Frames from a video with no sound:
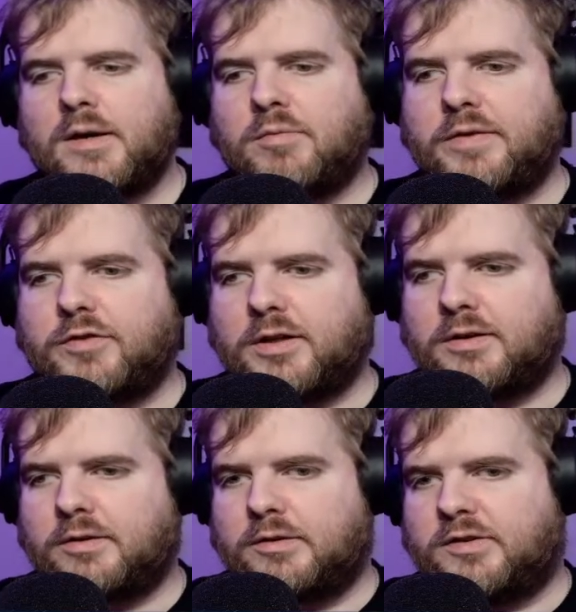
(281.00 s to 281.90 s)
We've
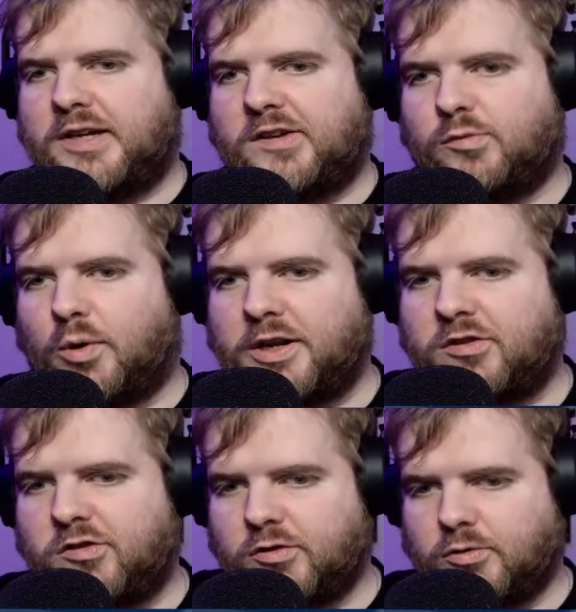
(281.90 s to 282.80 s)
done days 1 and
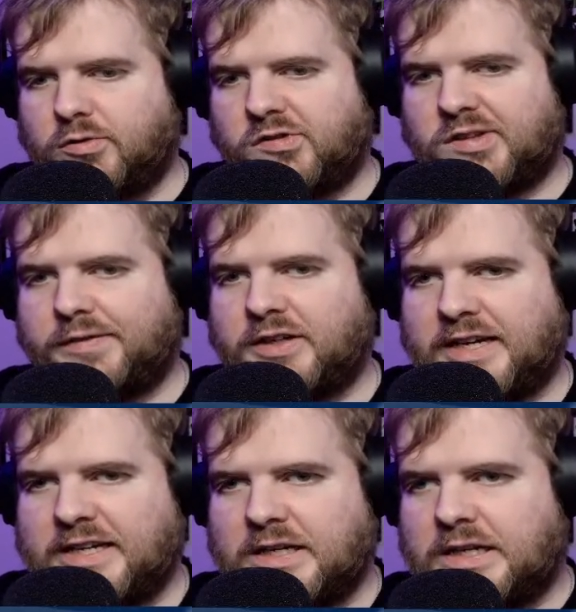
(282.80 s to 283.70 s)
2, 7,
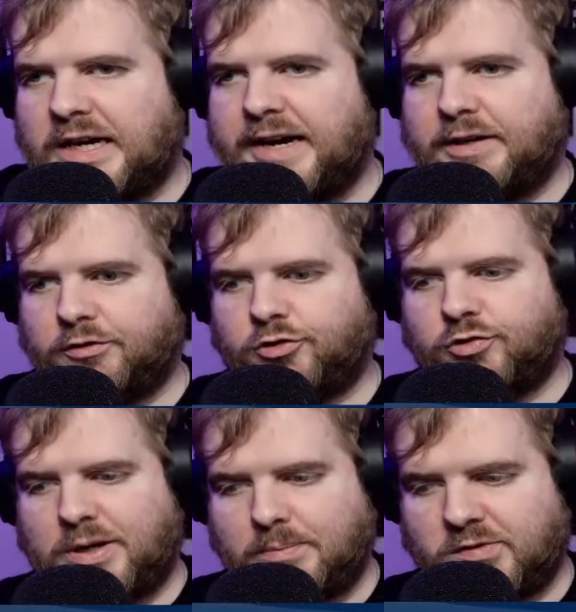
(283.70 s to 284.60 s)
8, and 9 on
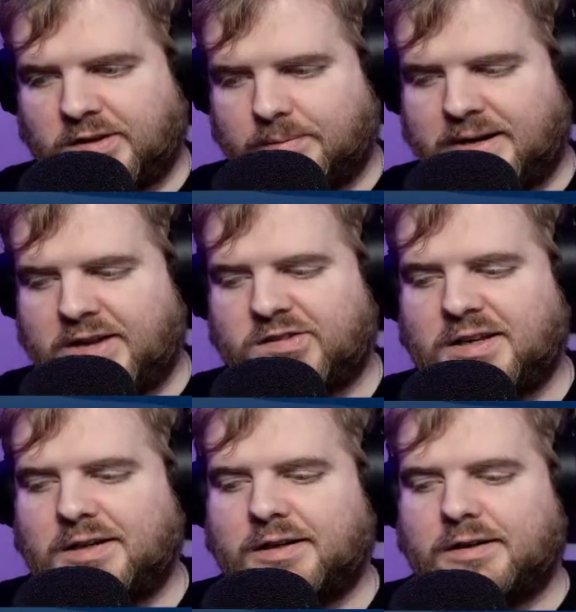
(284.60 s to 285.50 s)
streams in the past,
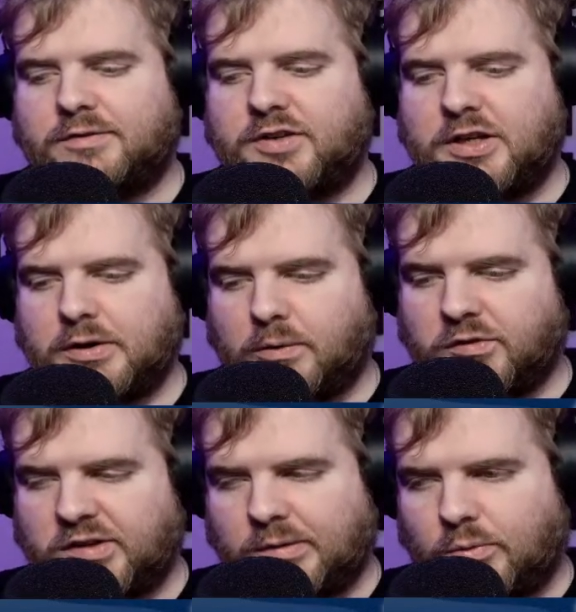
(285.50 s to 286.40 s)
and there are
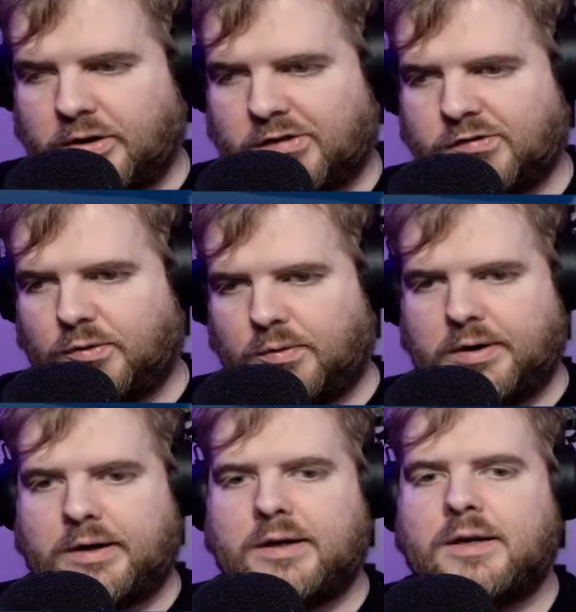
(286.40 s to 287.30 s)
videos in the works
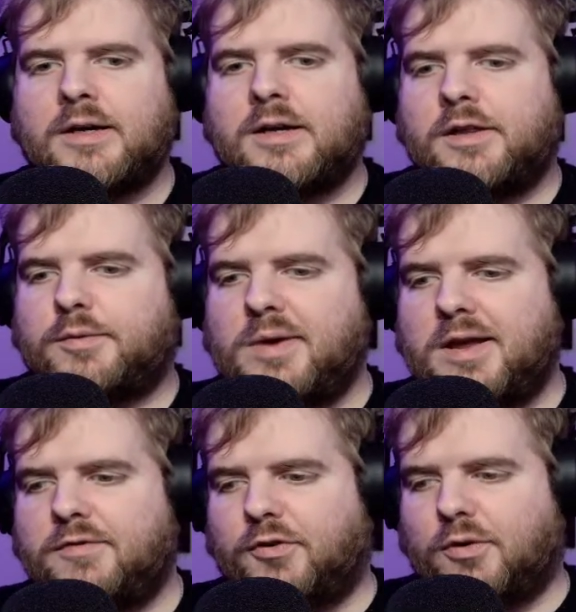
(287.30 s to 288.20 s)
for
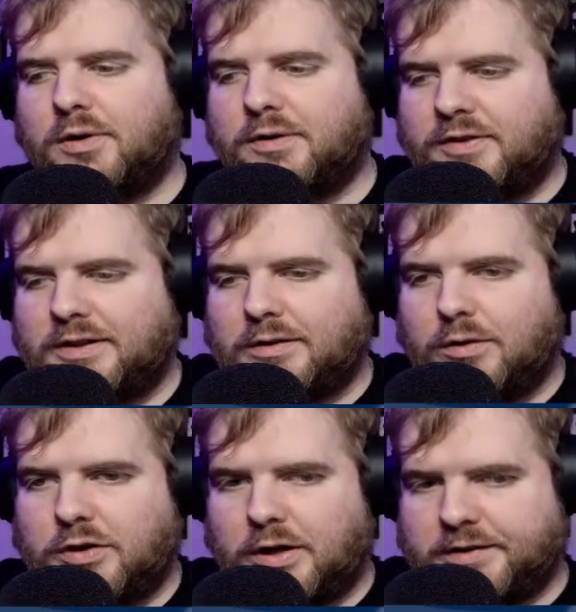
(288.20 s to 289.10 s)
3, 4,
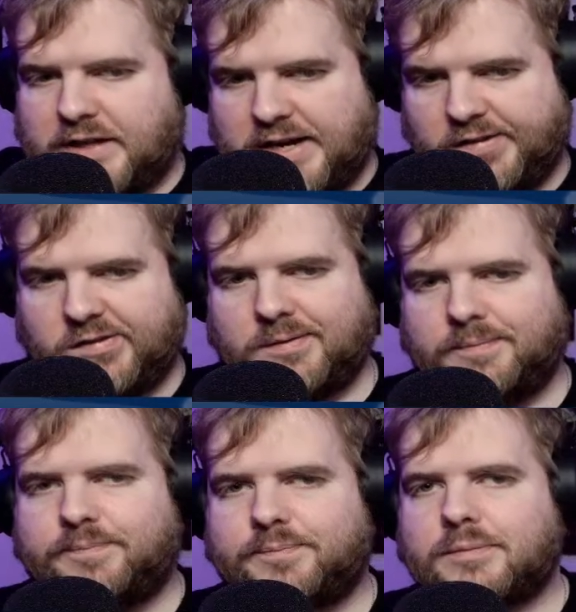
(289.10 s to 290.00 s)
all the other days.
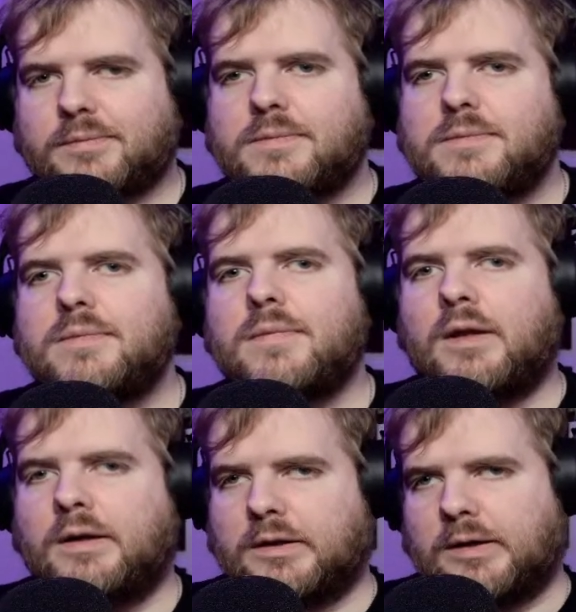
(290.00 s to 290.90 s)

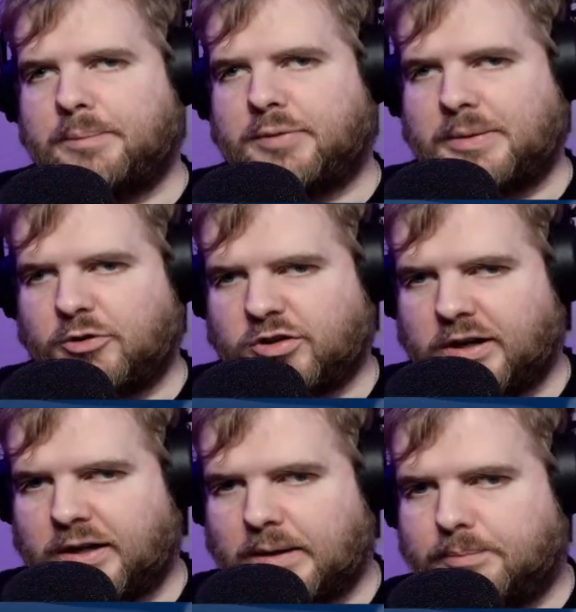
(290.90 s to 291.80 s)
I'm pretty much
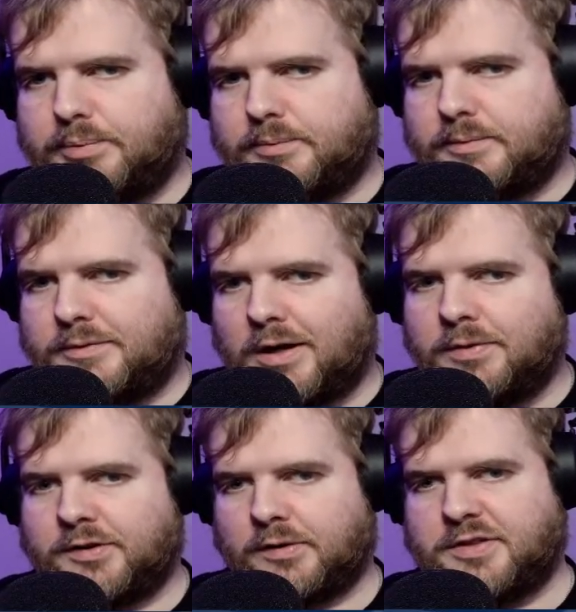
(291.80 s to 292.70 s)
caught up
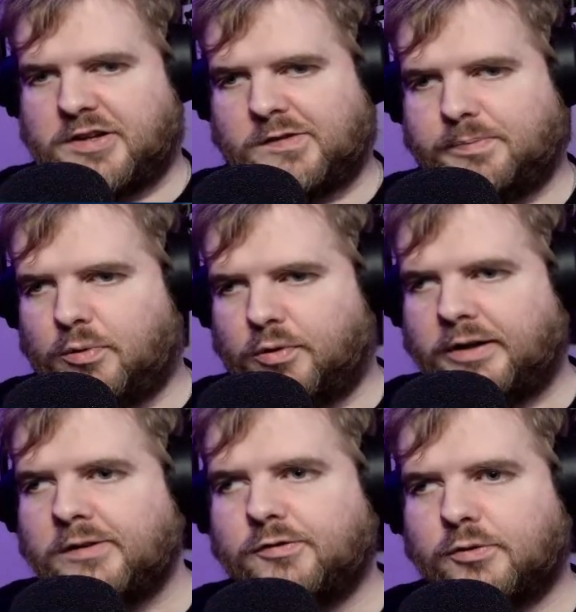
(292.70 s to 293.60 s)
until this
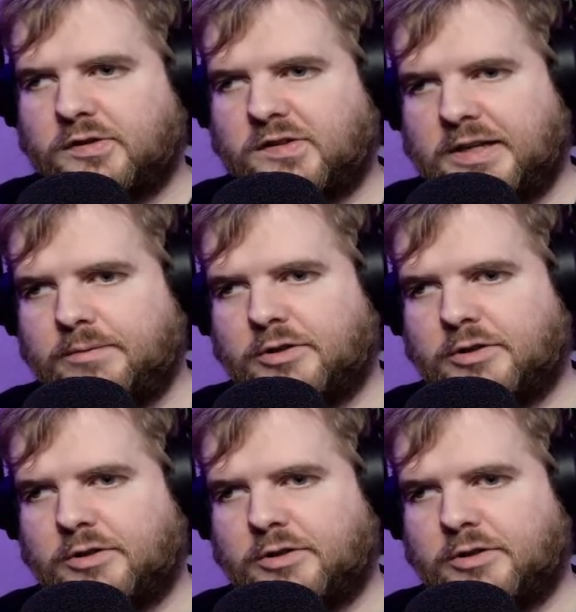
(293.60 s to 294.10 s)
point, 14.